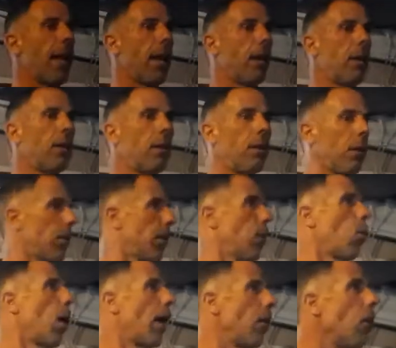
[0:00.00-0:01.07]
land there.
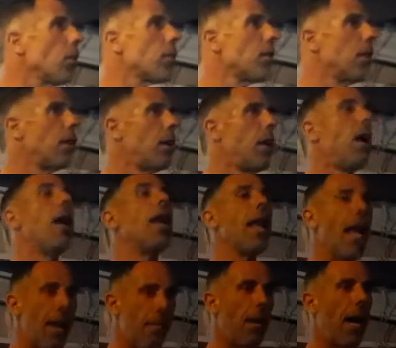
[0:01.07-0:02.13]
I said, why not?
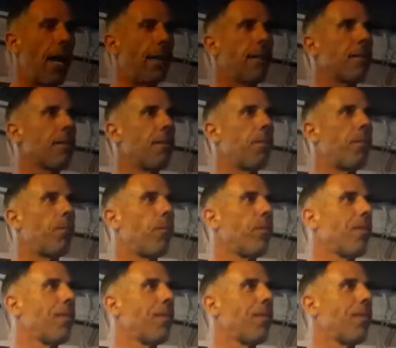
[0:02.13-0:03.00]
Landmines.